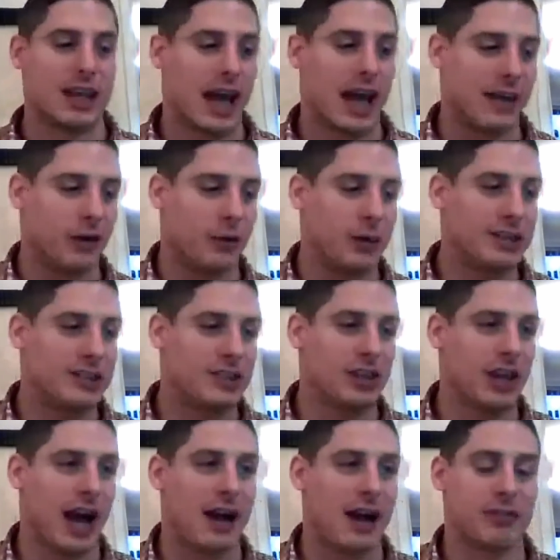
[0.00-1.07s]
And the reason
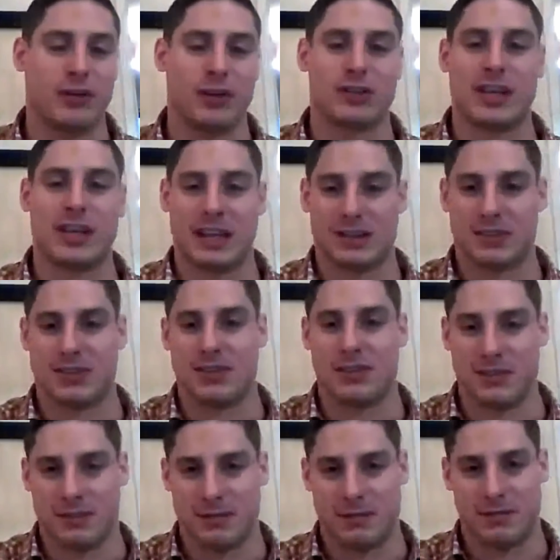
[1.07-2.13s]
you have to assess
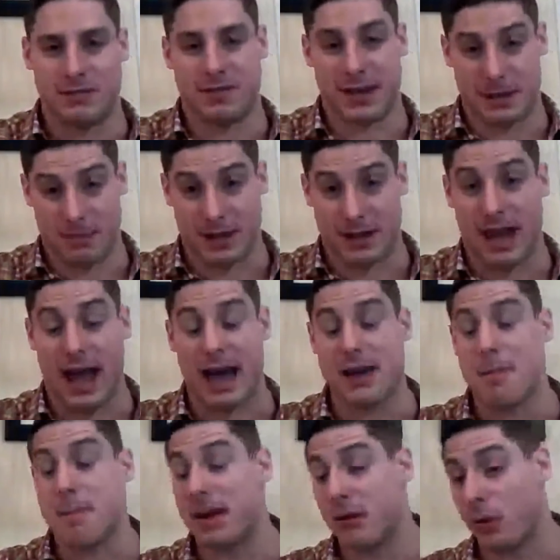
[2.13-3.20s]
vitamin
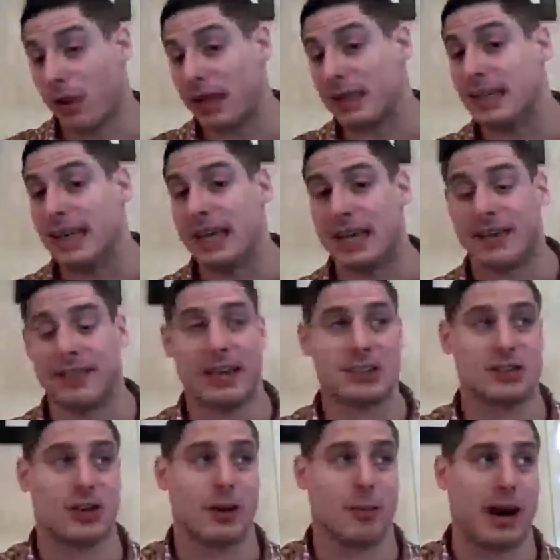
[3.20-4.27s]
and mineral intake in
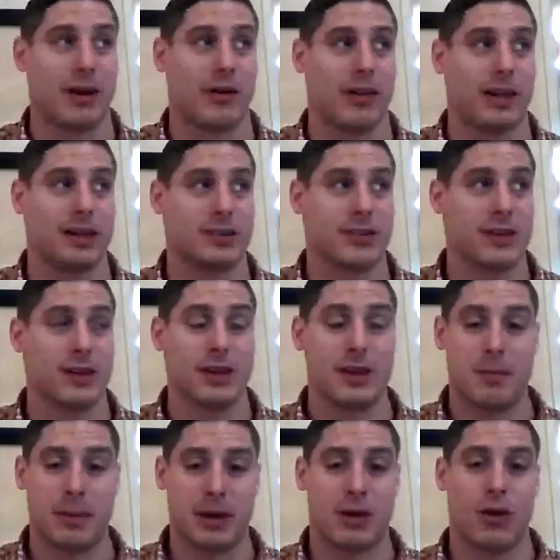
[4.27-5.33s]
this sort of manner is
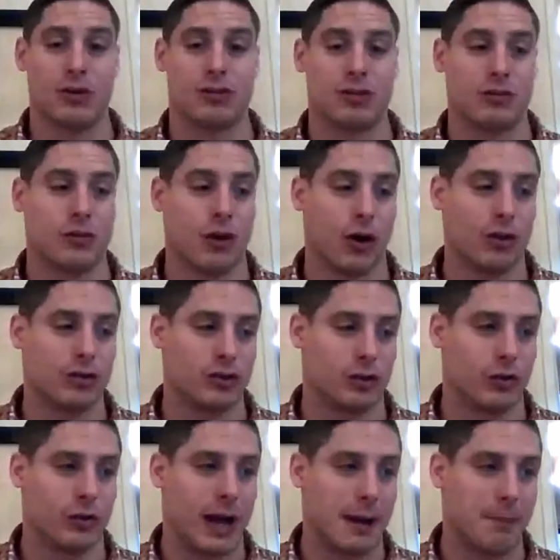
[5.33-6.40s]
because you've got
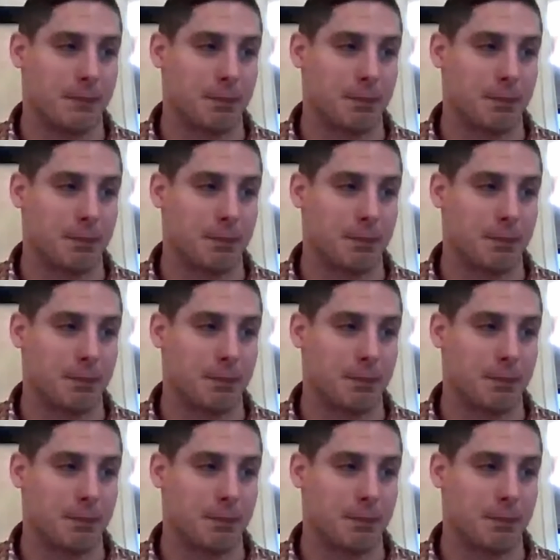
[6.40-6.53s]
your